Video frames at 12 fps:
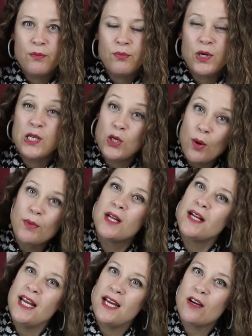
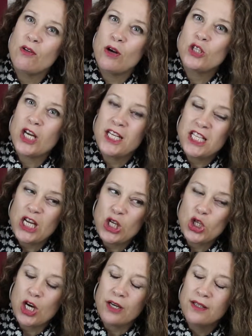predominantly a crochet
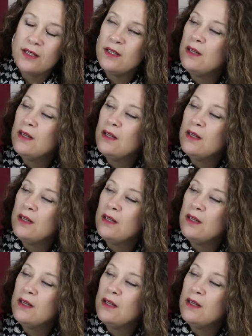teacher,